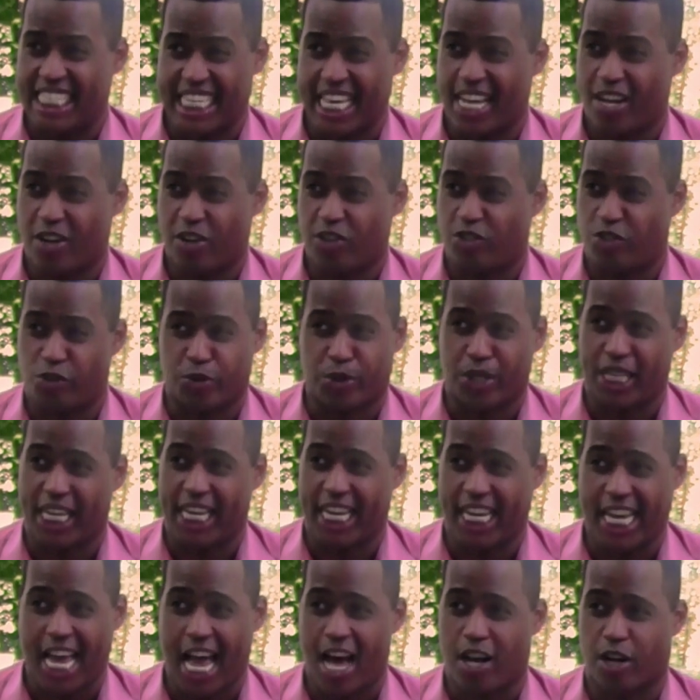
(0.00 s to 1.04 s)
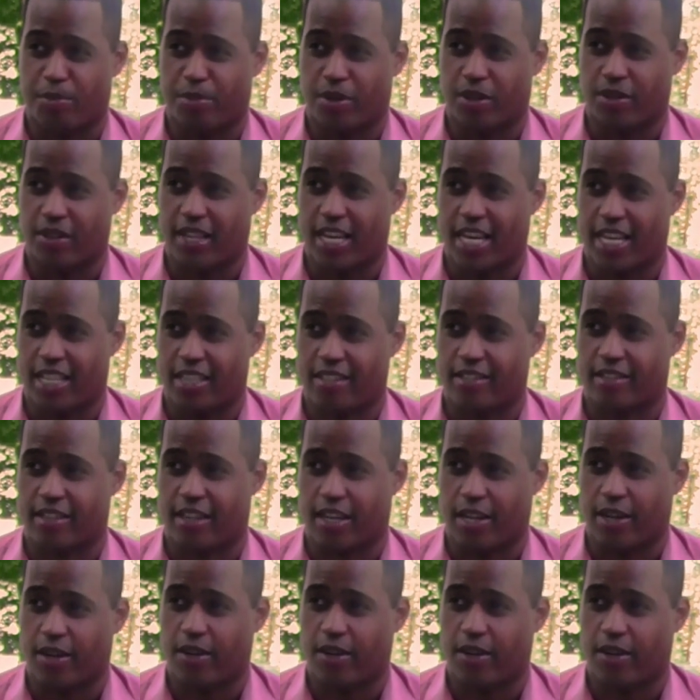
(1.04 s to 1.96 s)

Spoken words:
They hold you really accountable then, so